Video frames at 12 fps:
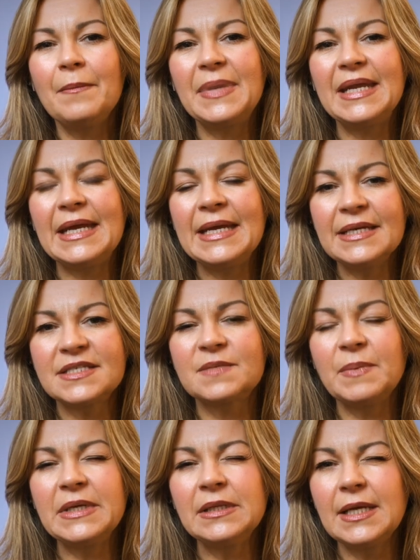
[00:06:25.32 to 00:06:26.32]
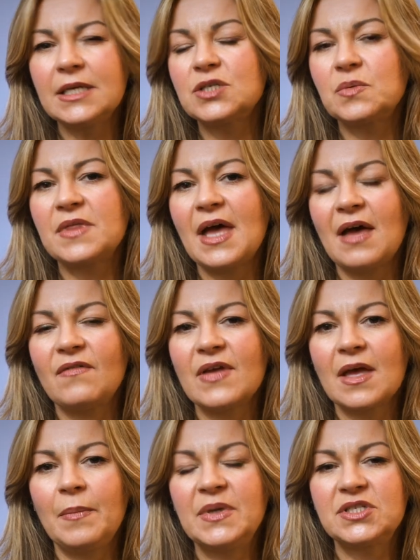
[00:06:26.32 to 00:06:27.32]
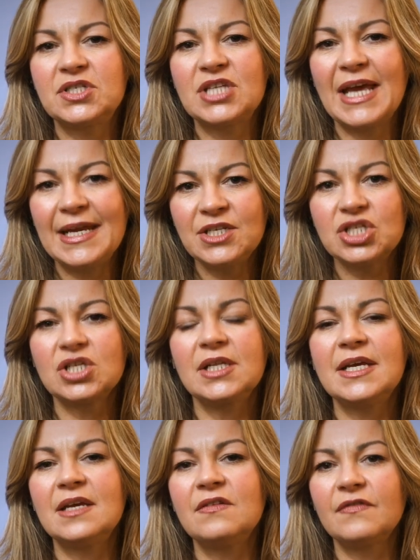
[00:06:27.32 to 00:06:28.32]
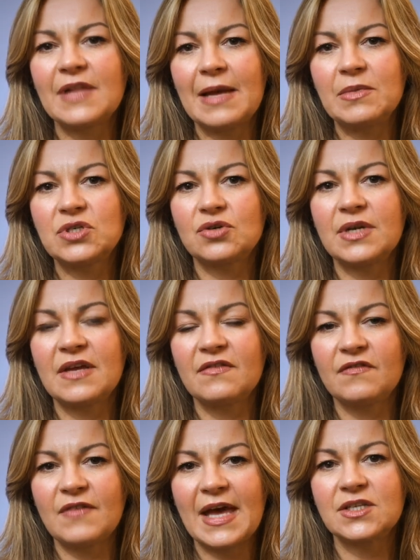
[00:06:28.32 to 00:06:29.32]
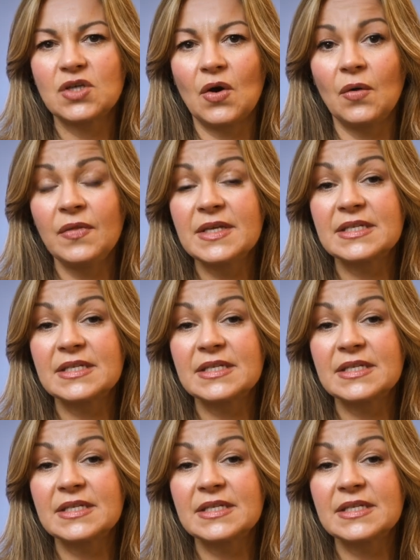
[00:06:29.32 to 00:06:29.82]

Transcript: But it's been linked with having a potentially inflammatory effect on the